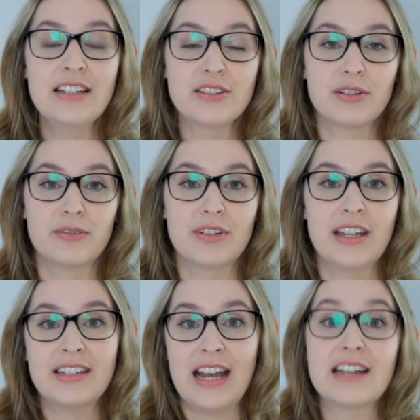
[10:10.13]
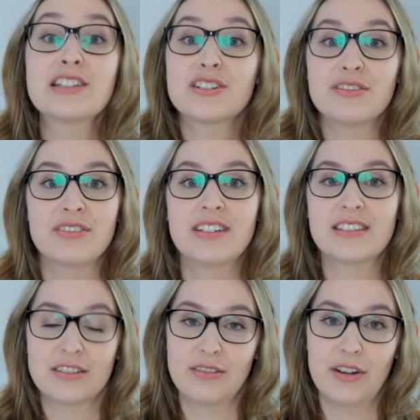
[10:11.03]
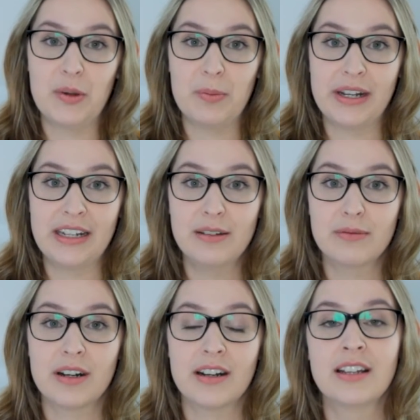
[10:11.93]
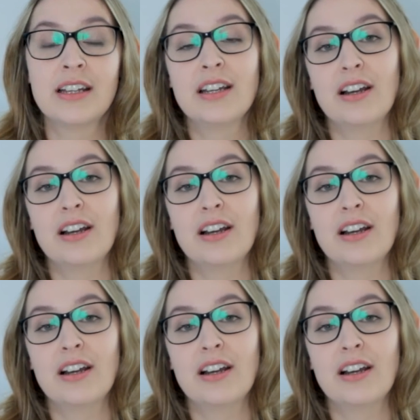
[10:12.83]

sort of catastrophes around money where